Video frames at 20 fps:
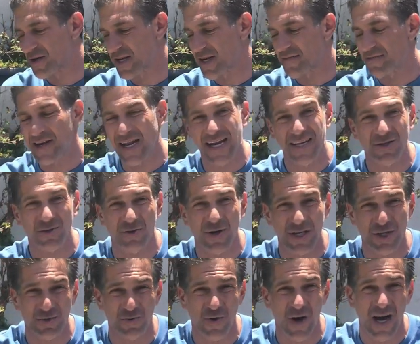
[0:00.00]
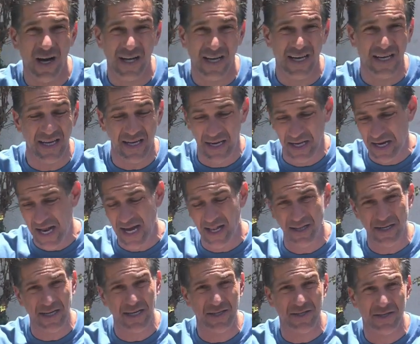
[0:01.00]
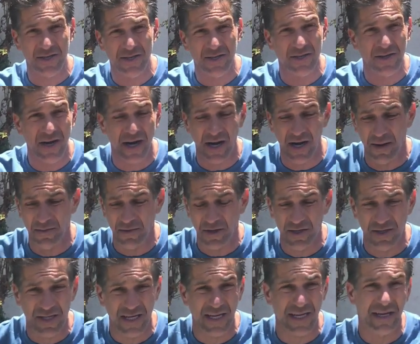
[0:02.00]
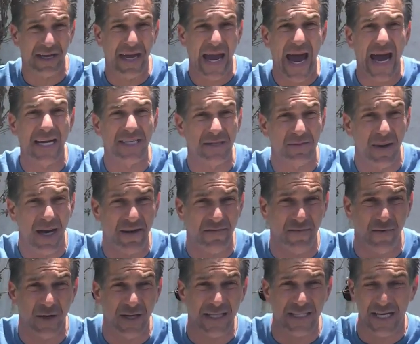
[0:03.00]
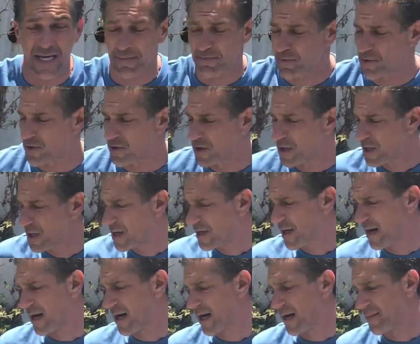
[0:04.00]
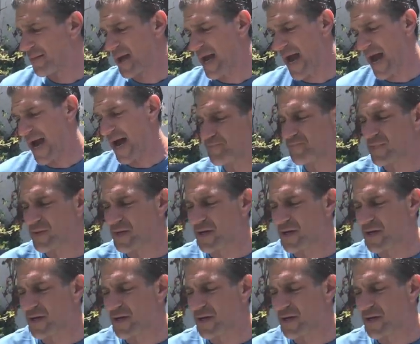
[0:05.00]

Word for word: It even has crushed rock in it, analogous to um, using azomite, for example. Um, it has,